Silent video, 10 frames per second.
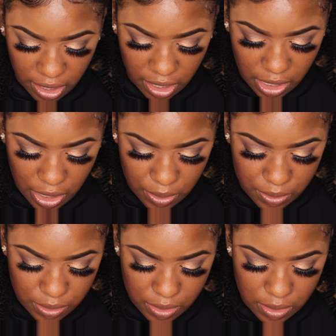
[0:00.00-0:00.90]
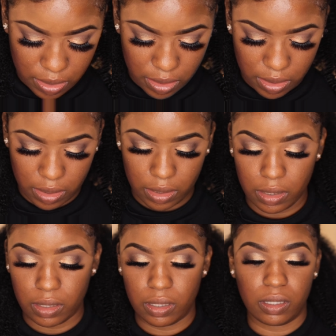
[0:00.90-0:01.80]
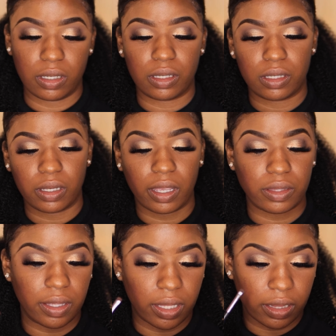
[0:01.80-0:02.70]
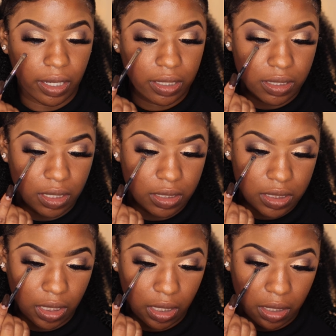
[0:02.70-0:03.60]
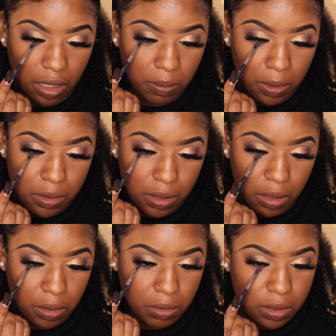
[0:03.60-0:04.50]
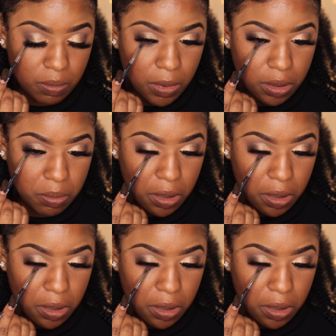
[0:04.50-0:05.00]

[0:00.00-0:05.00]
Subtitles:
that I used. After that light tan shade, and I'm gonna use like a little smudge